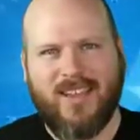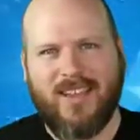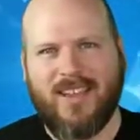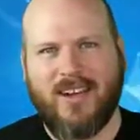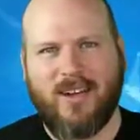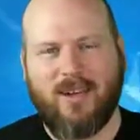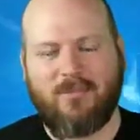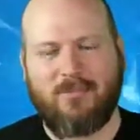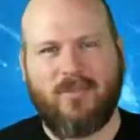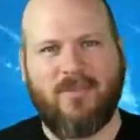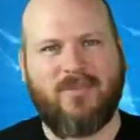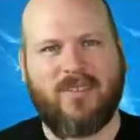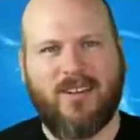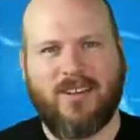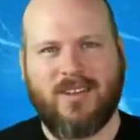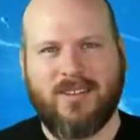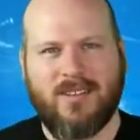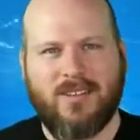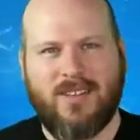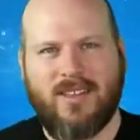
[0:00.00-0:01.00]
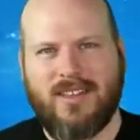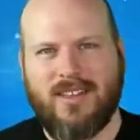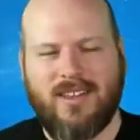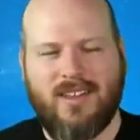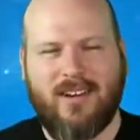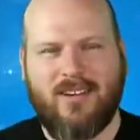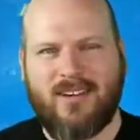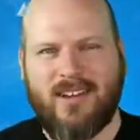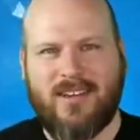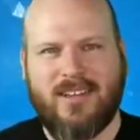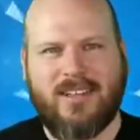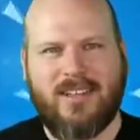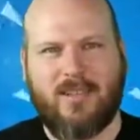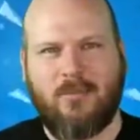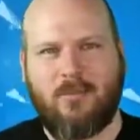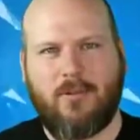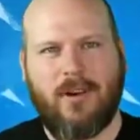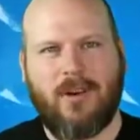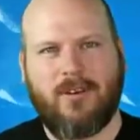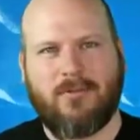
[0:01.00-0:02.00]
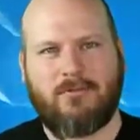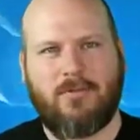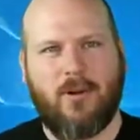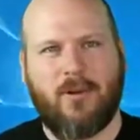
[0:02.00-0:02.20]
you know, reveals that they're into some weird